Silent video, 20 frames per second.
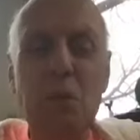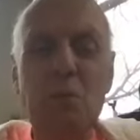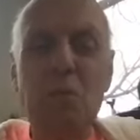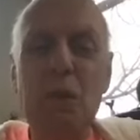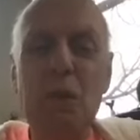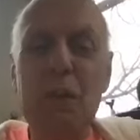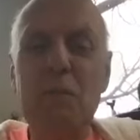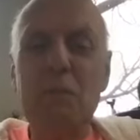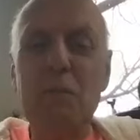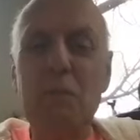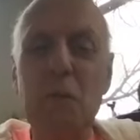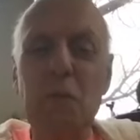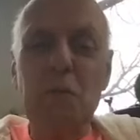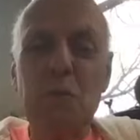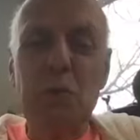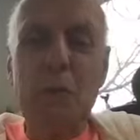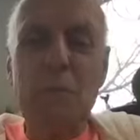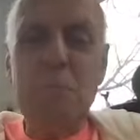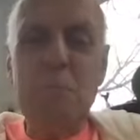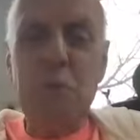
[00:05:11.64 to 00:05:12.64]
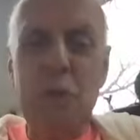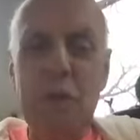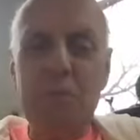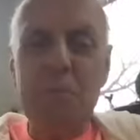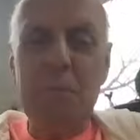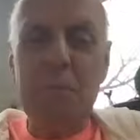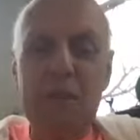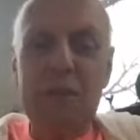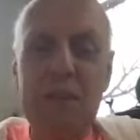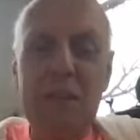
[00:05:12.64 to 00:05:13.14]
we're waiting for a
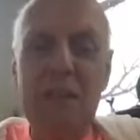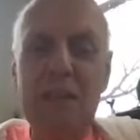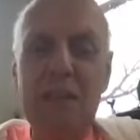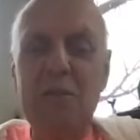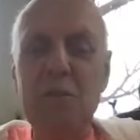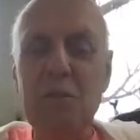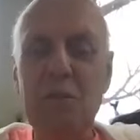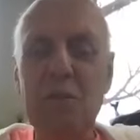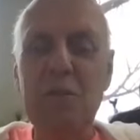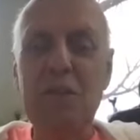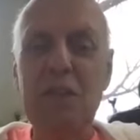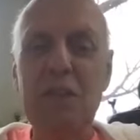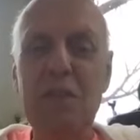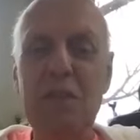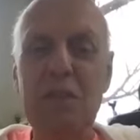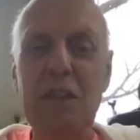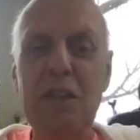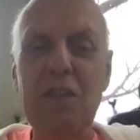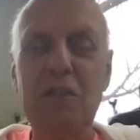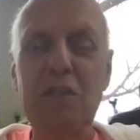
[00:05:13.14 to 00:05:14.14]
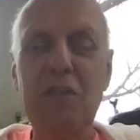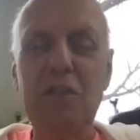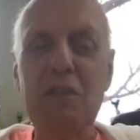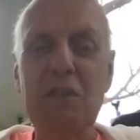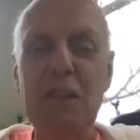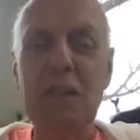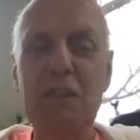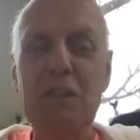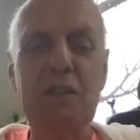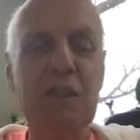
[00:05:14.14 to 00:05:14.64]
reprint, but uh, as soon as it's there, you
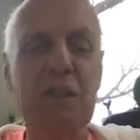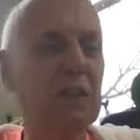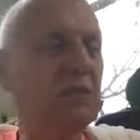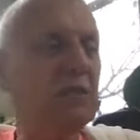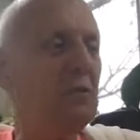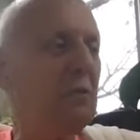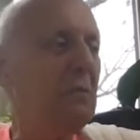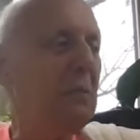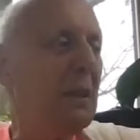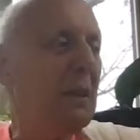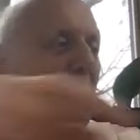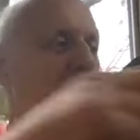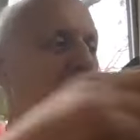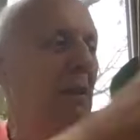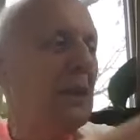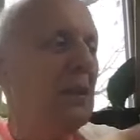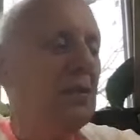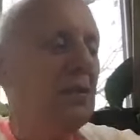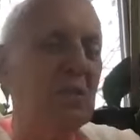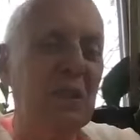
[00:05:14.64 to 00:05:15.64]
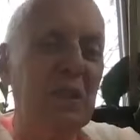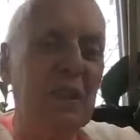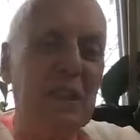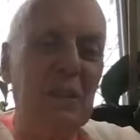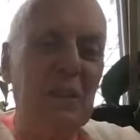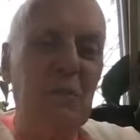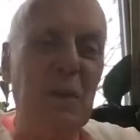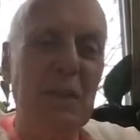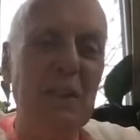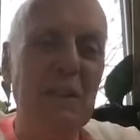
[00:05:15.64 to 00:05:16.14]
stay in touch with me, and I'll make sure you
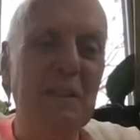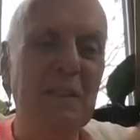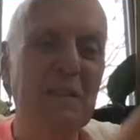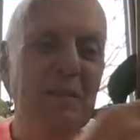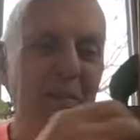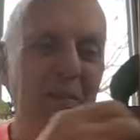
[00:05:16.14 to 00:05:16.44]
get one.